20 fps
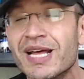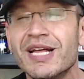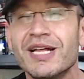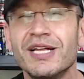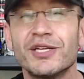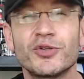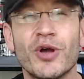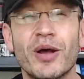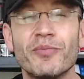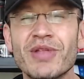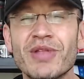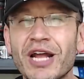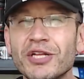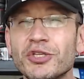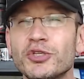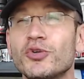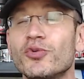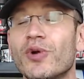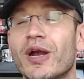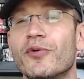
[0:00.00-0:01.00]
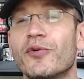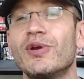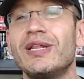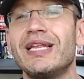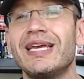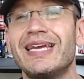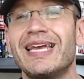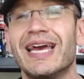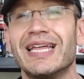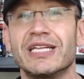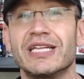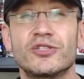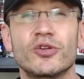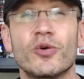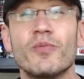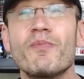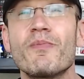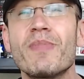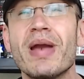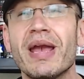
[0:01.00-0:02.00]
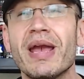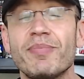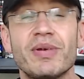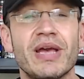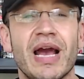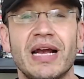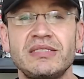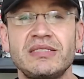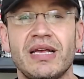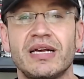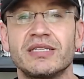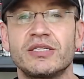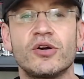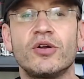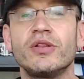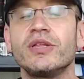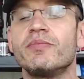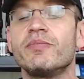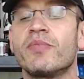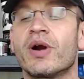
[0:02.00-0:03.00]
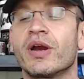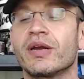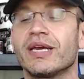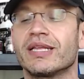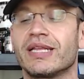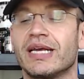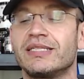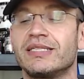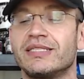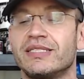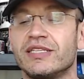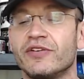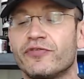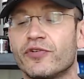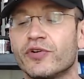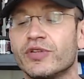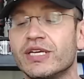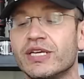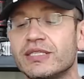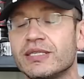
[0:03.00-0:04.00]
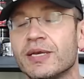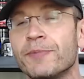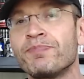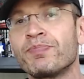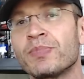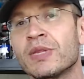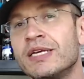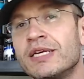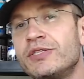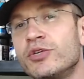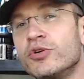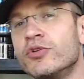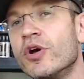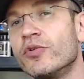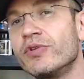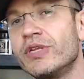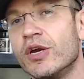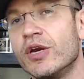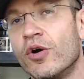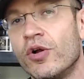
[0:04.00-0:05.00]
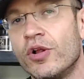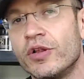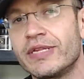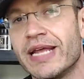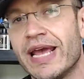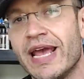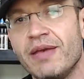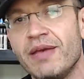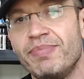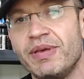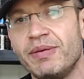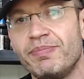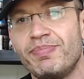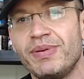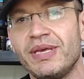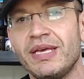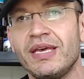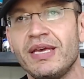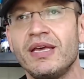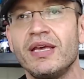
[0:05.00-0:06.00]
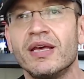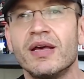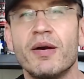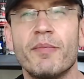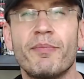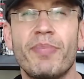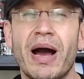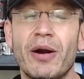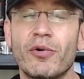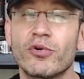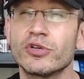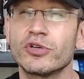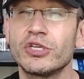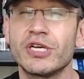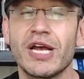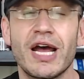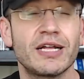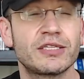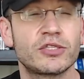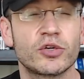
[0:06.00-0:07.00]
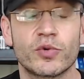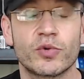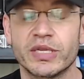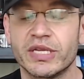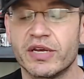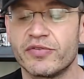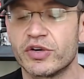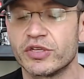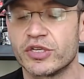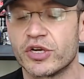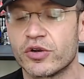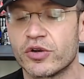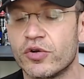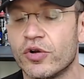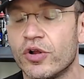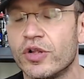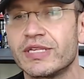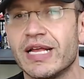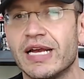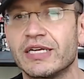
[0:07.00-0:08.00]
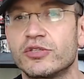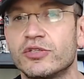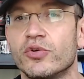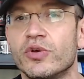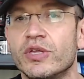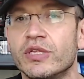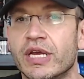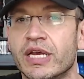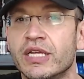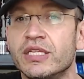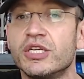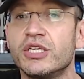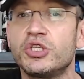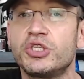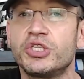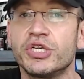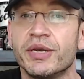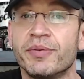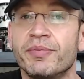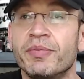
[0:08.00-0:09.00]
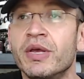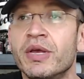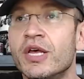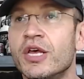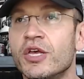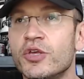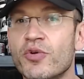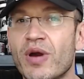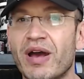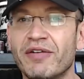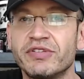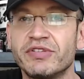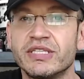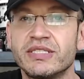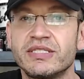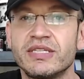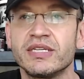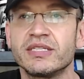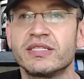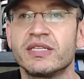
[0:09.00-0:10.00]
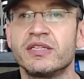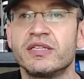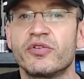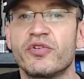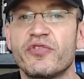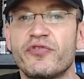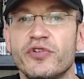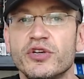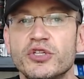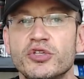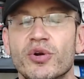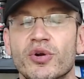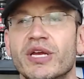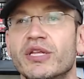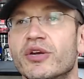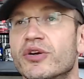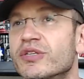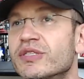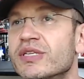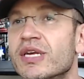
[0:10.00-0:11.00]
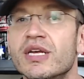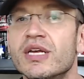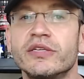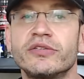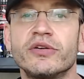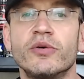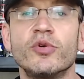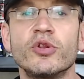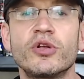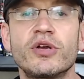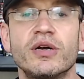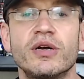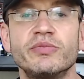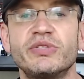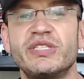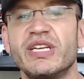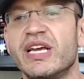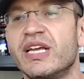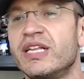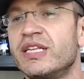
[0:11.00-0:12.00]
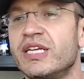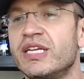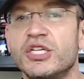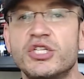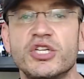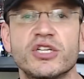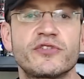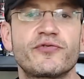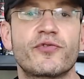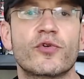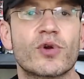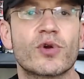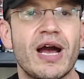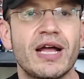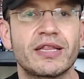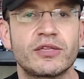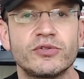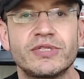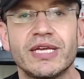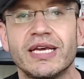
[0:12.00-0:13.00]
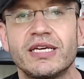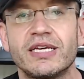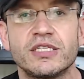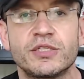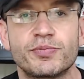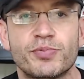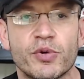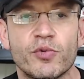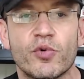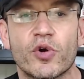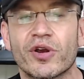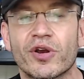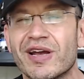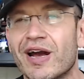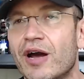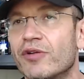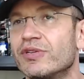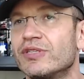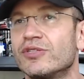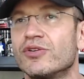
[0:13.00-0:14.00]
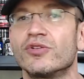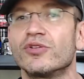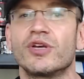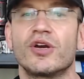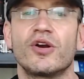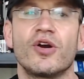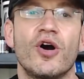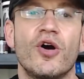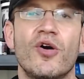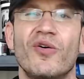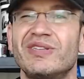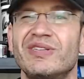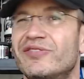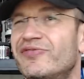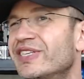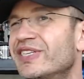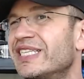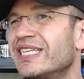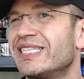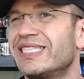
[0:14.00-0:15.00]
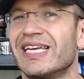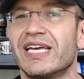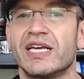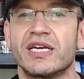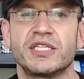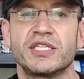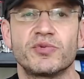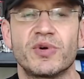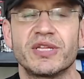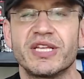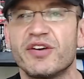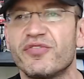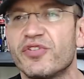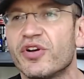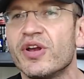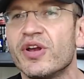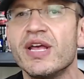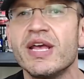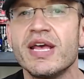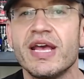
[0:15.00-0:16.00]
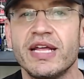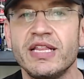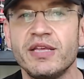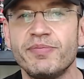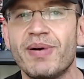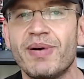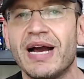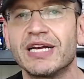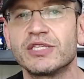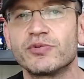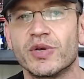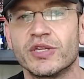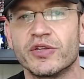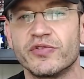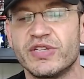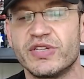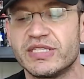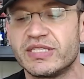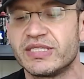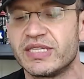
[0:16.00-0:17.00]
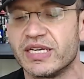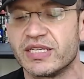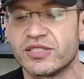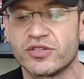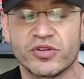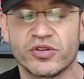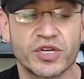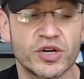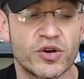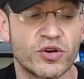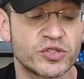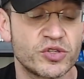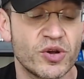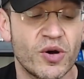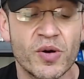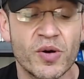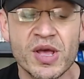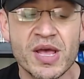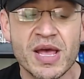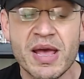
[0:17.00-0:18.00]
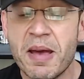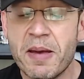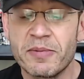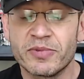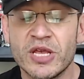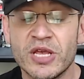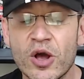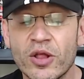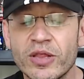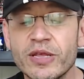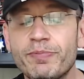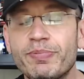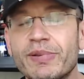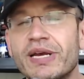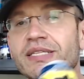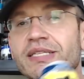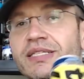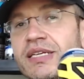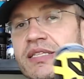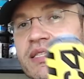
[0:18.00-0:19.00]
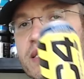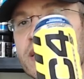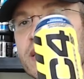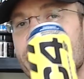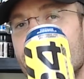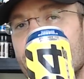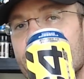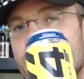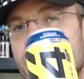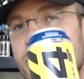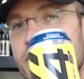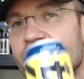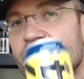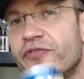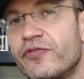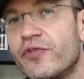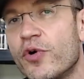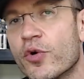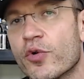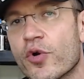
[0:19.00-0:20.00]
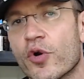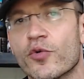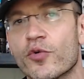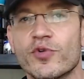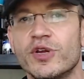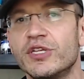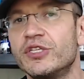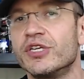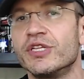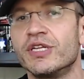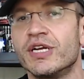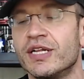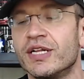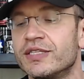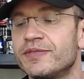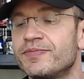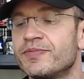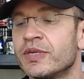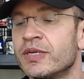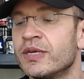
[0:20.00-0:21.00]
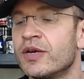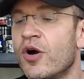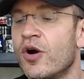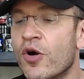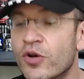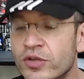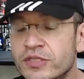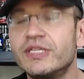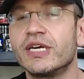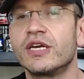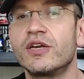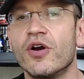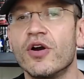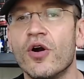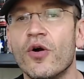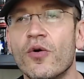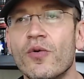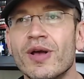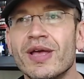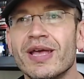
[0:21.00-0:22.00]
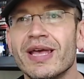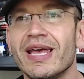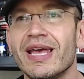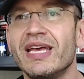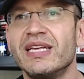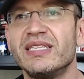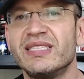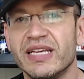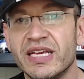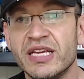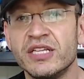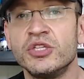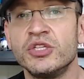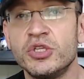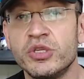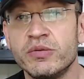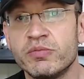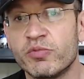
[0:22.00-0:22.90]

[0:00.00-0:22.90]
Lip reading: So I'm not sure I really get it. So maybe the only market I see for this is, you know, the old ABB power shots or whatever they're called. Like, so in the gym, you have these things in the refrigerators. Someone comes in, he just forgot to take his pre-workout, he's on the go, he's visiting, he's whatever, and he buys one of these things on the go. So the only place I see for C4 original on the go is in